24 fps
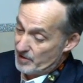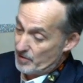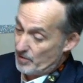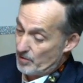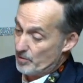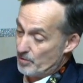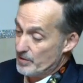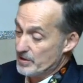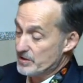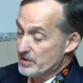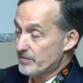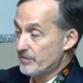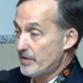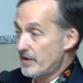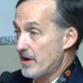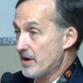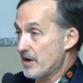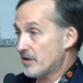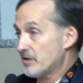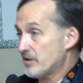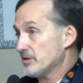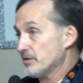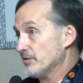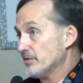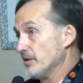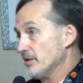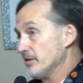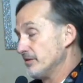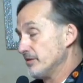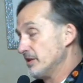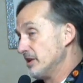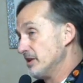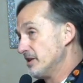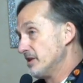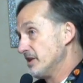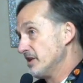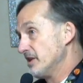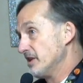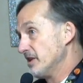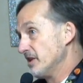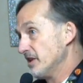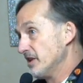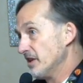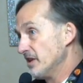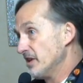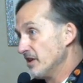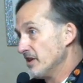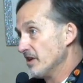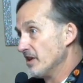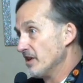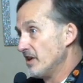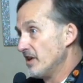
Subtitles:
or risk factors for VTE?